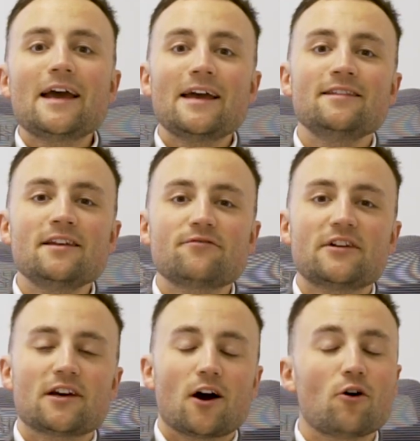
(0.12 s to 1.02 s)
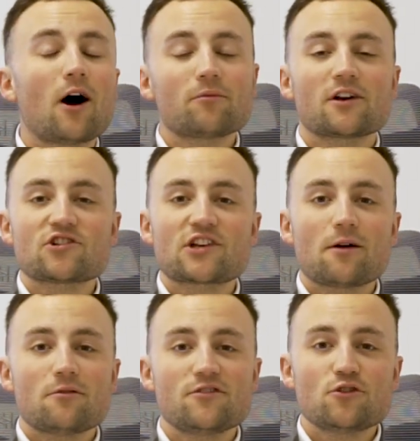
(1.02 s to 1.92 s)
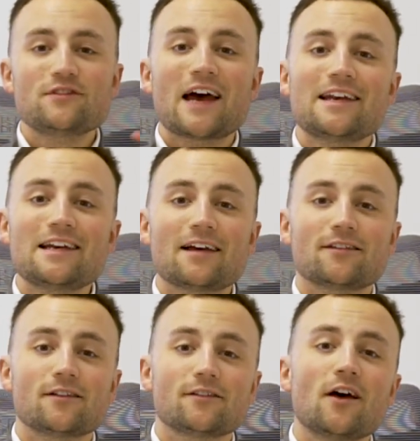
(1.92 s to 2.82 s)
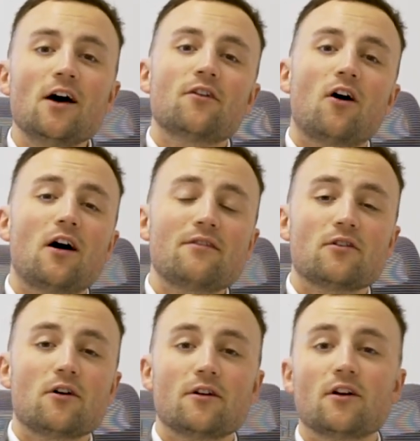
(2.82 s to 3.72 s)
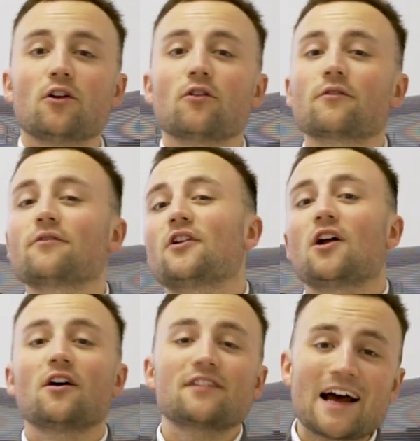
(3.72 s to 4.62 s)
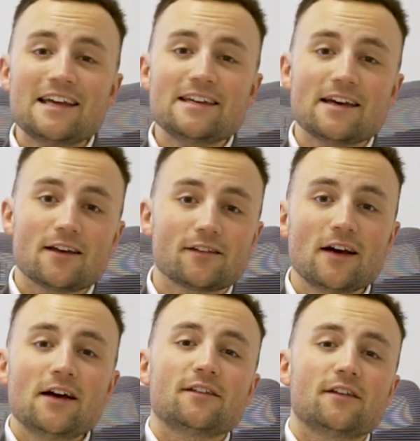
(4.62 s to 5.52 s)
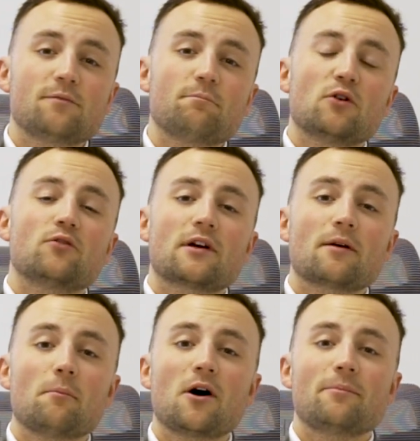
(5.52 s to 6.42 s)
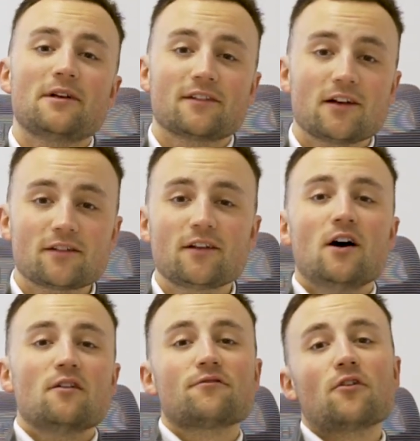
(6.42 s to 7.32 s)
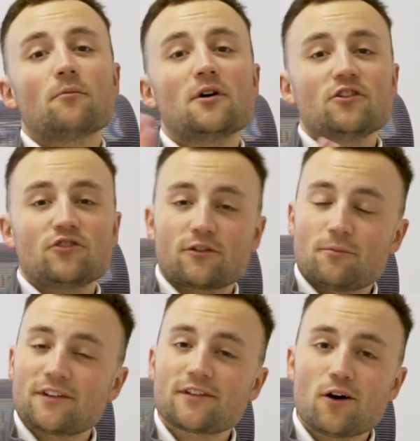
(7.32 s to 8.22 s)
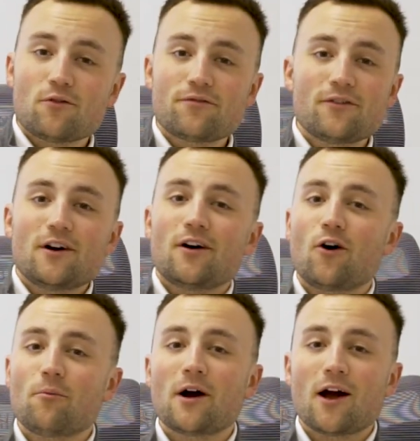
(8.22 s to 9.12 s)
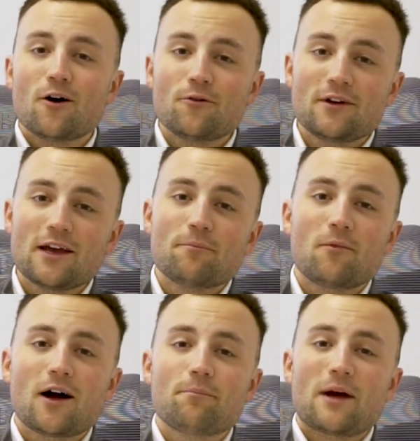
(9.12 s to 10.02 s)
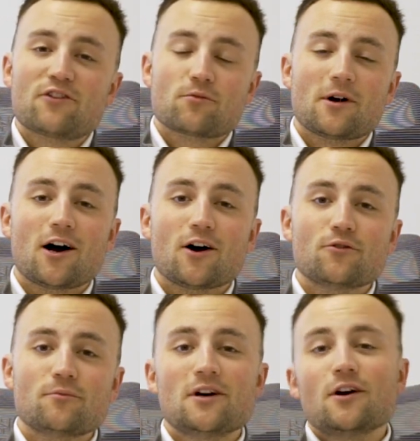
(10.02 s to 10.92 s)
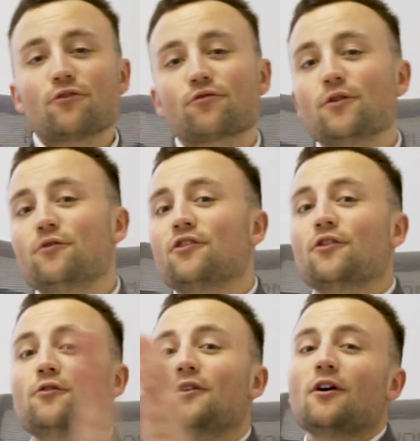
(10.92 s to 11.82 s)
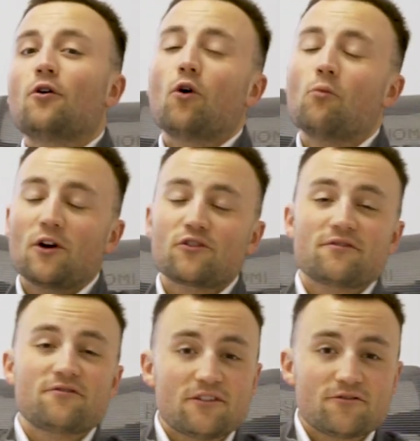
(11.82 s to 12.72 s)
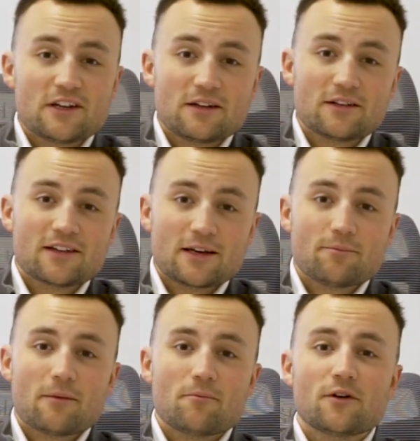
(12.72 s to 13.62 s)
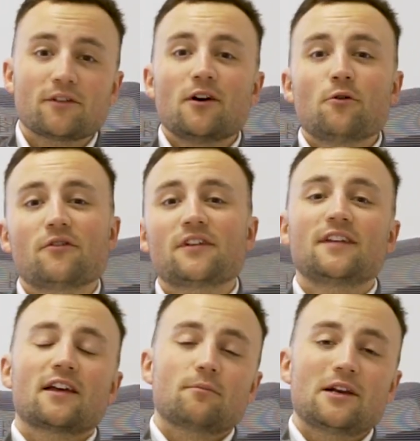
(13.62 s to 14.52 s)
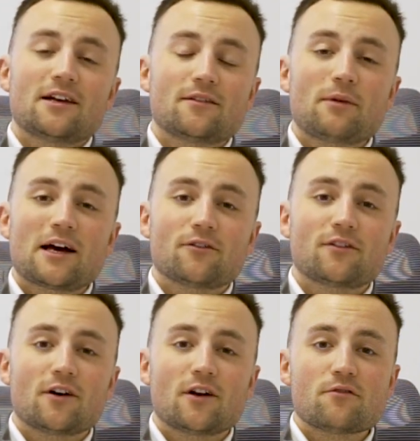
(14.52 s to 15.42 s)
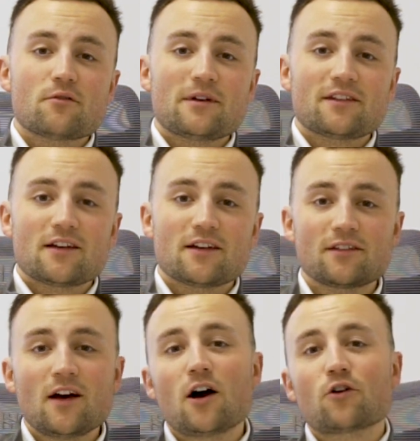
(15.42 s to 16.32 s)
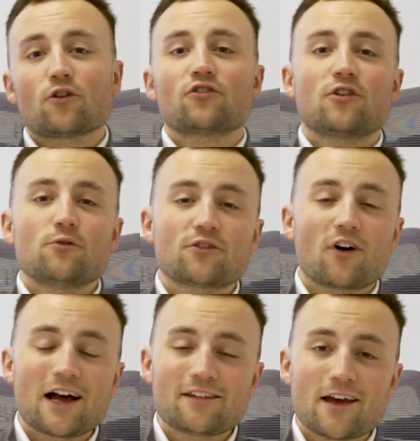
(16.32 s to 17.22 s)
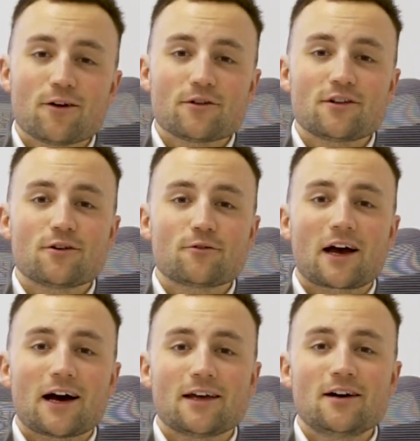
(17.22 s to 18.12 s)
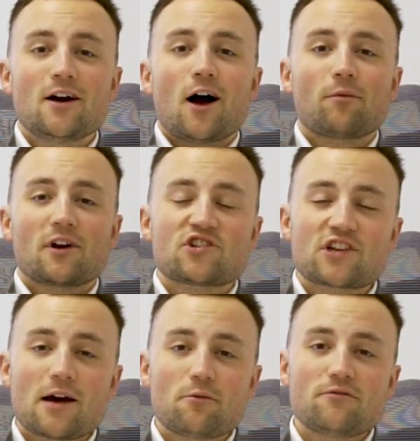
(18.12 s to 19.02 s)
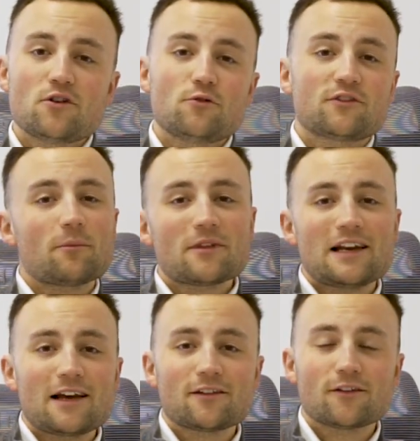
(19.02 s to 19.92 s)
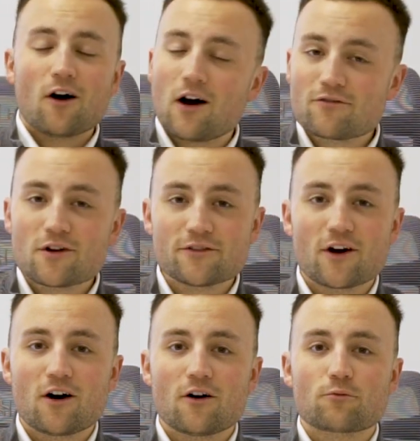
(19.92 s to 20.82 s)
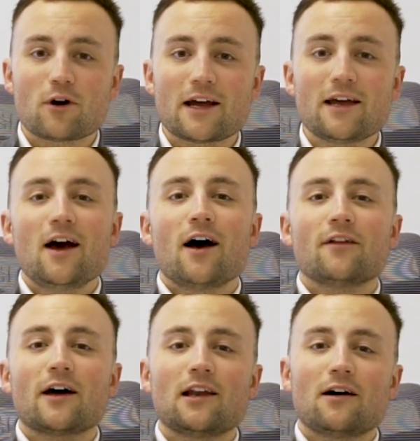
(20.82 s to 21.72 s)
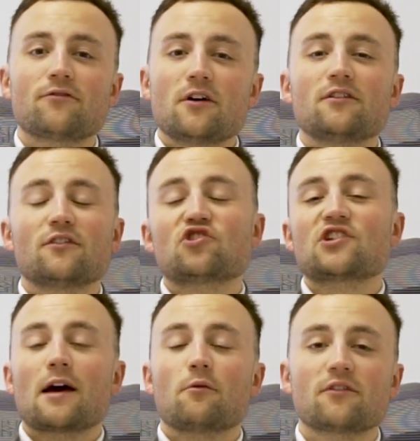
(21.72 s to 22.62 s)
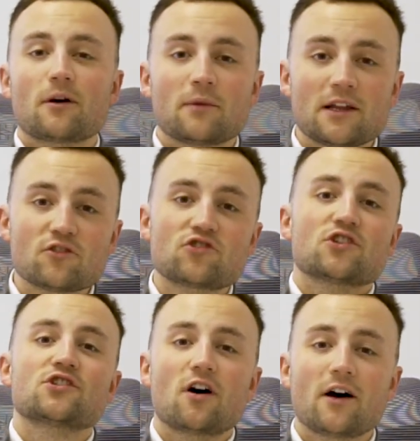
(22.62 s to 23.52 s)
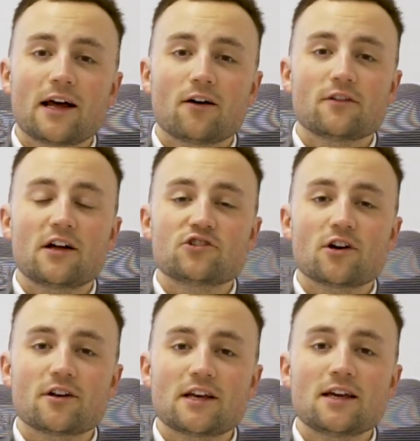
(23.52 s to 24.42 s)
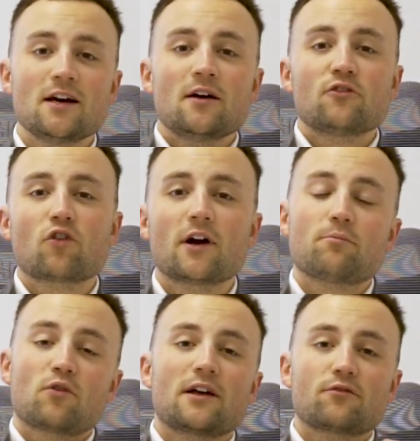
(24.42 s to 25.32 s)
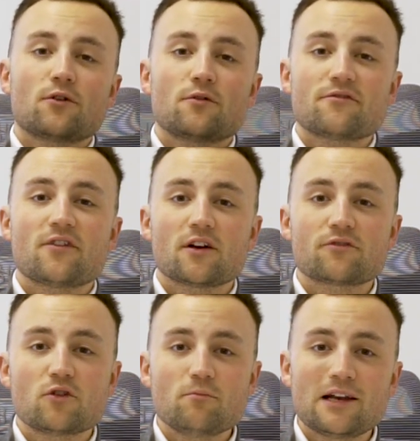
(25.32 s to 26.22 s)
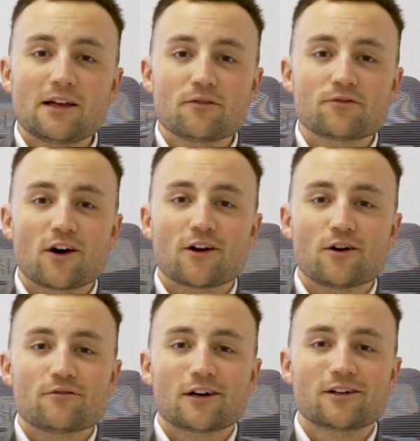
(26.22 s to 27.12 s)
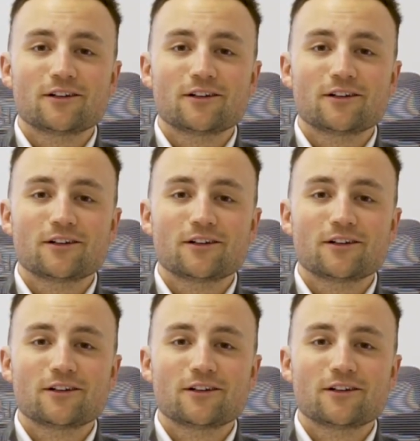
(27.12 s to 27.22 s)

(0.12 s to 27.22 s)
In this video, I'm going to share with you 10 lessons that I've learned along the last 8 years since building my business from just myself on my own in my bedroom at home through to almost 50 team members with a £6 million turnover business across 2 sites here in the UK. I'm going to share with you some of the lessons that I've learned the hard way and that I'd love to share with somebody that's just starting out on their journey, trying to break through the first few million of turnover.